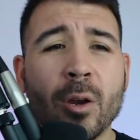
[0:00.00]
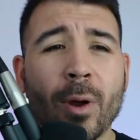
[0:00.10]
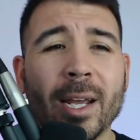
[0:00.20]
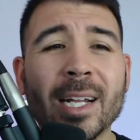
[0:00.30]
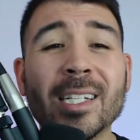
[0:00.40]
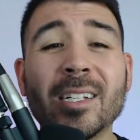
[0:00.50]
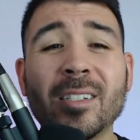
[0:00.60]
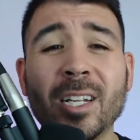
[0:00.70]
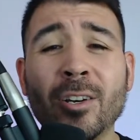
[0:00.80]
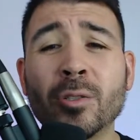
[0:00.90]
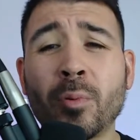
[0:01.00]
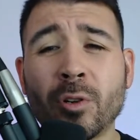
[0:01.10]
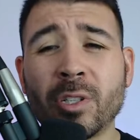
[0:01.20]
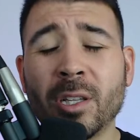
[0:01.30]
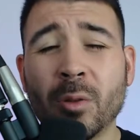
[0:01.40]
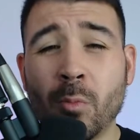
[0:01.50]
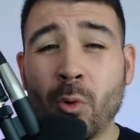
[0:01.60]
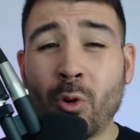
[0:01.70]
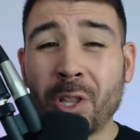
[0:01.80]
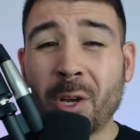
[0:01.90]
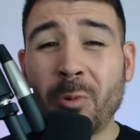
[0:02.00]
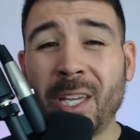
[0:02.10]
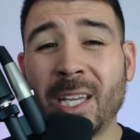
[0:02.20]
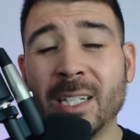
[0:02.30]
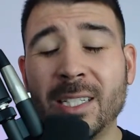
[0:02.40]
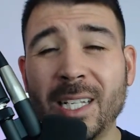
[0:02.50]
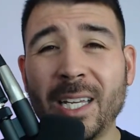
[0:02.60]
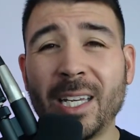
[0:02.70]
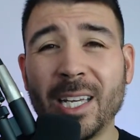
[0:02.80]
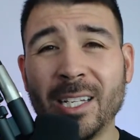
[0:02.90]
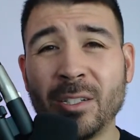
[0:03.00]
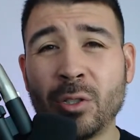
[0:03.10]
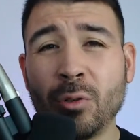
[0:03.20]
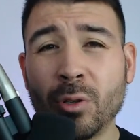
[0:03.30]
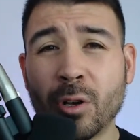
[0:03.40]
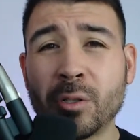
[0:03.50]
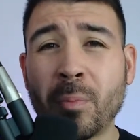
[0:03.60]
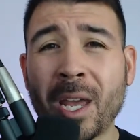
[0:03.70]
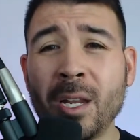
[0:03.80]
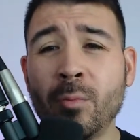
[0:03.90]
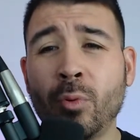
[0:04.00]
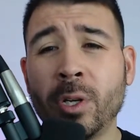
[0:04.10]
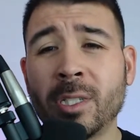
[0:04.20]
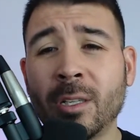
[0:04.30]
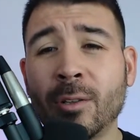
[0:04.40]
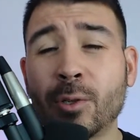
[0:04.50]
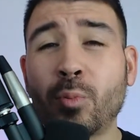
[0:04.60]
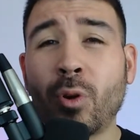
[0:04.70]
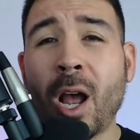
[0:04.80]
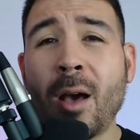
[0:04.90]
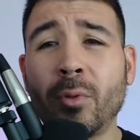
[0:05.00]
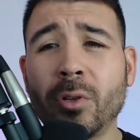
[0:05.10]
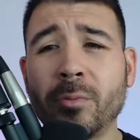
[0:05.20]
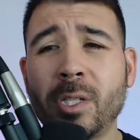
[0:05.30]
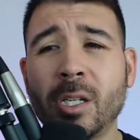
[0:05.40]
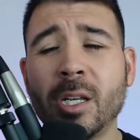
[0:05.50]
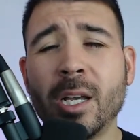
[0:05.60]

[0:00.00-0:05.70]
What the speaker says: Right. And as a salesperson, the more that we can dig into those pain points and those problems,